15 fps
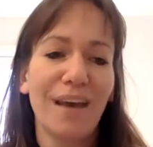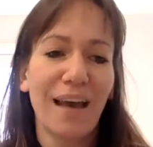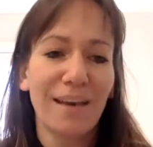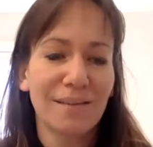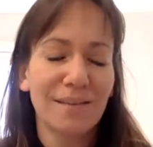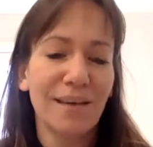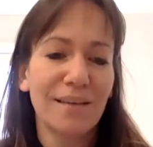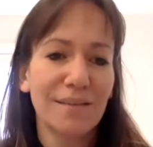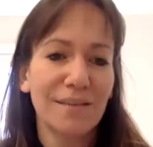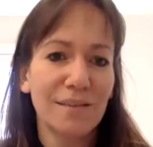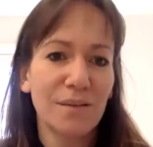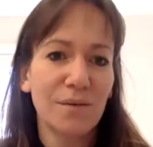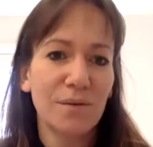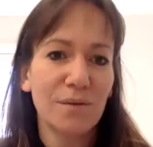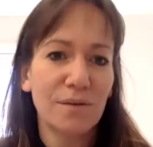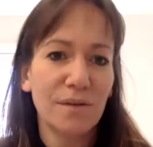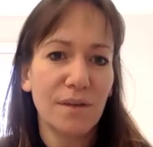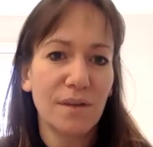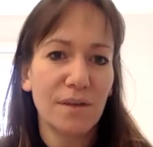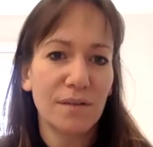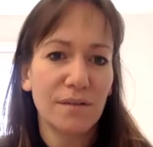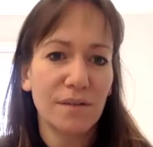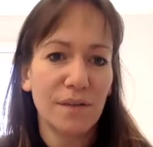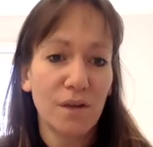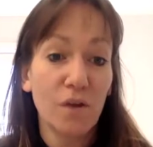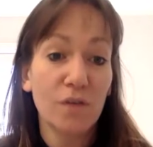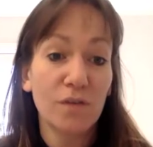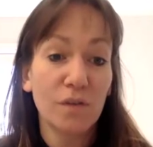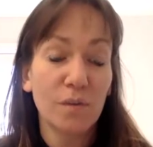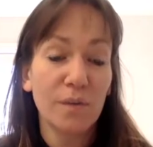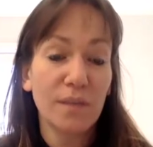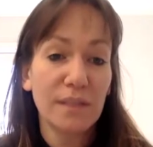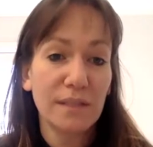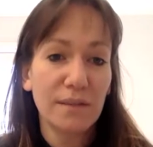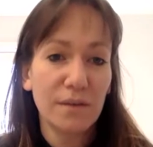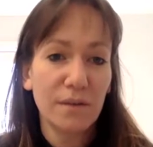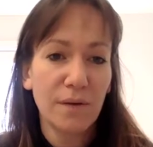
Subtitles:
access to the calls that we did do.